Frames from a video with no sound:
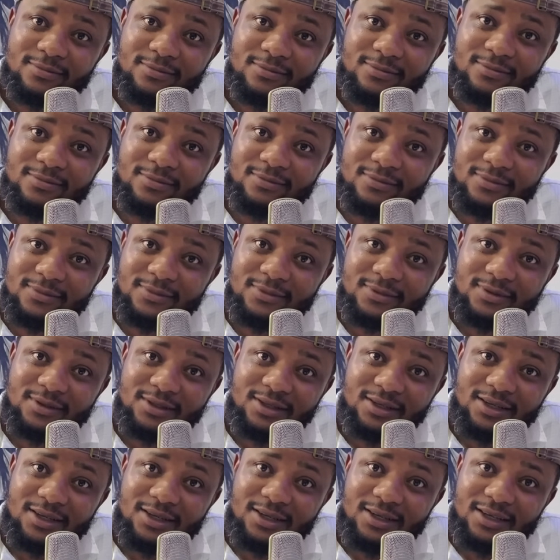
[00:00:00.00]
Hmm?
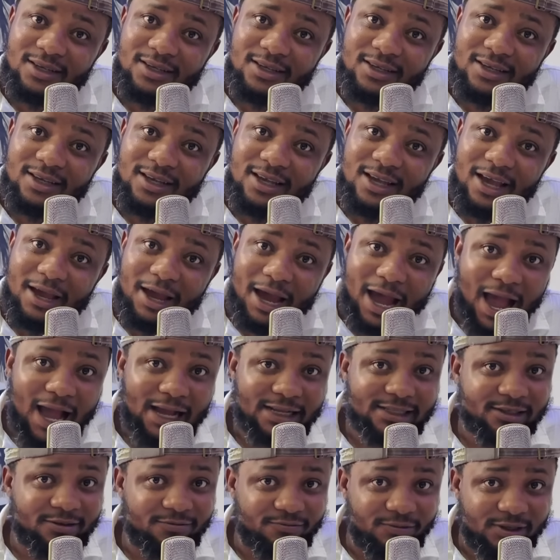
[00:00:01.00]

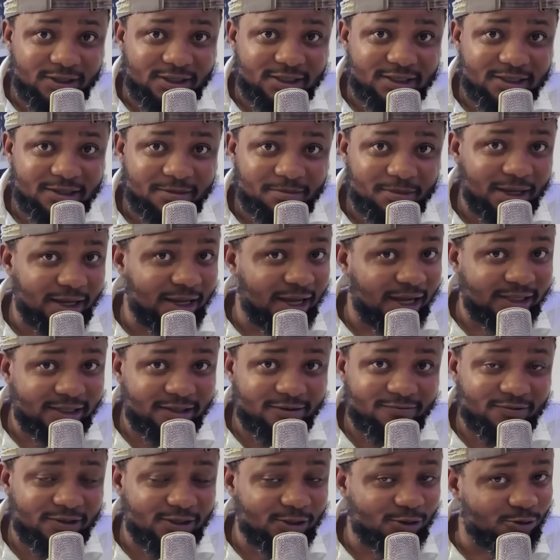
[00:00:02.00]
Activists, make
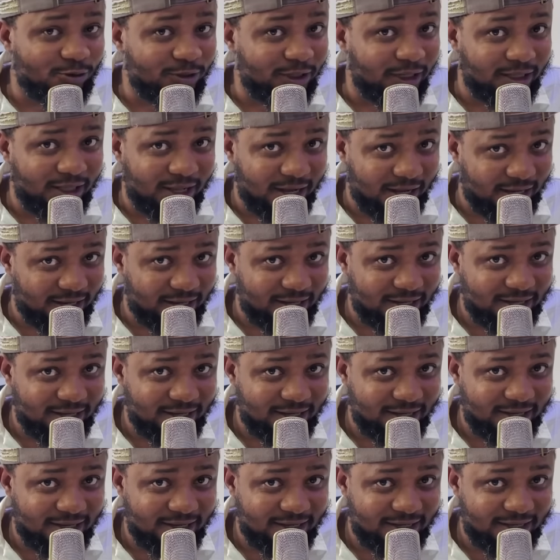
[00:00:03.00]
activists know the knack.
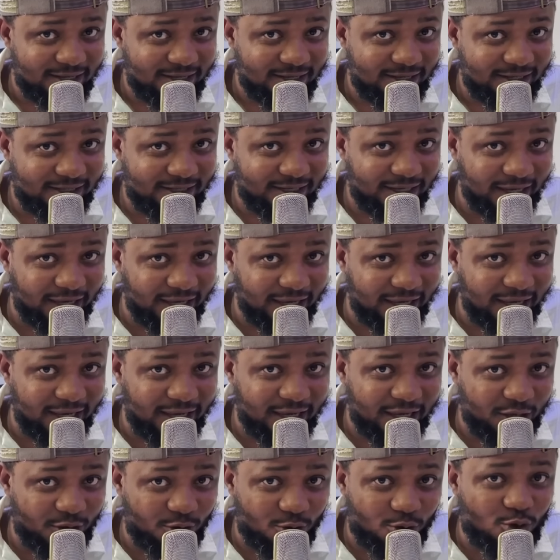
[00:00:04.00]

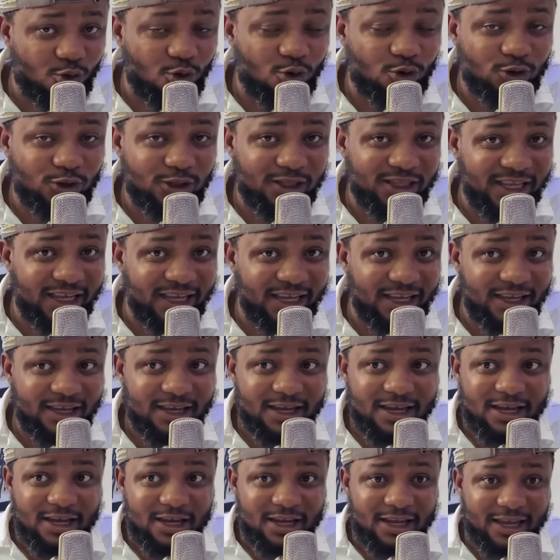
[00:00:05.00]
Say you can't they
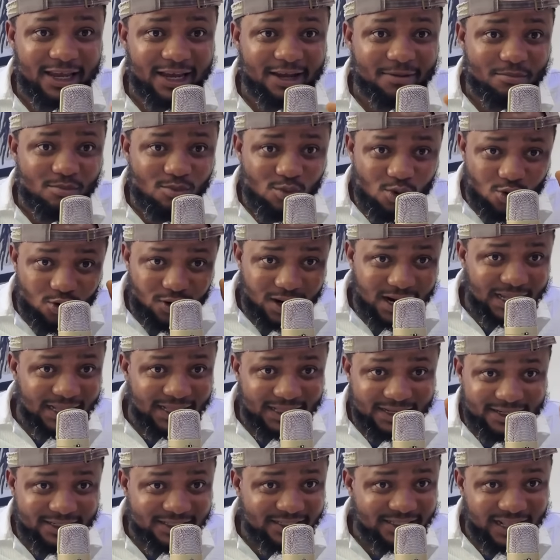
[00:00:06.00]
get
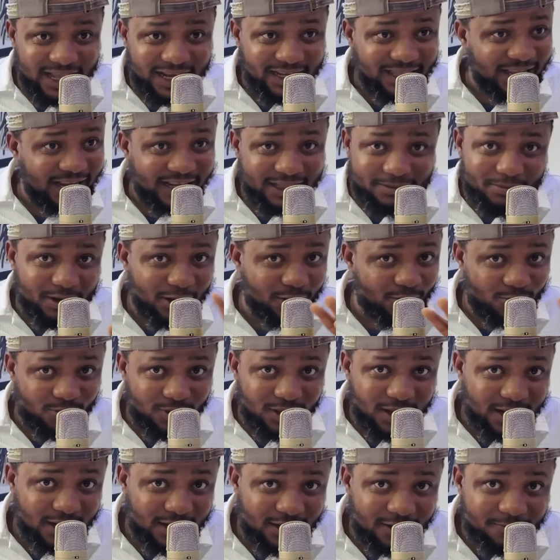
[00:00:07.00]
moralists like that, may no
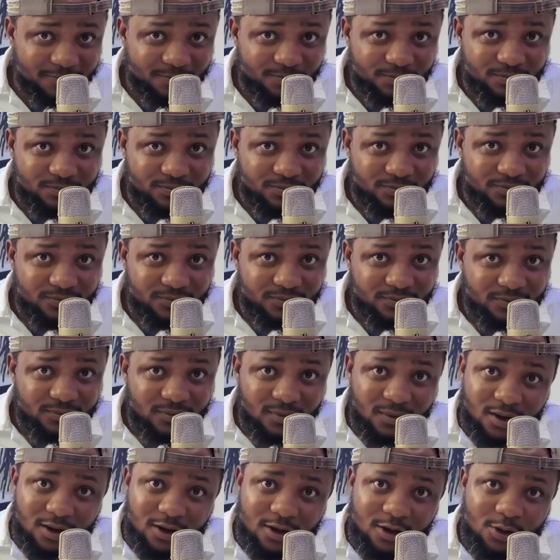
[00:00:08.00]
knack.
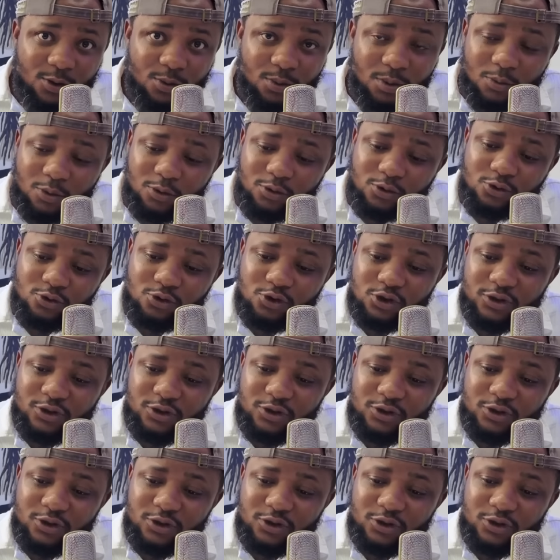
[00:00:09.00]
But you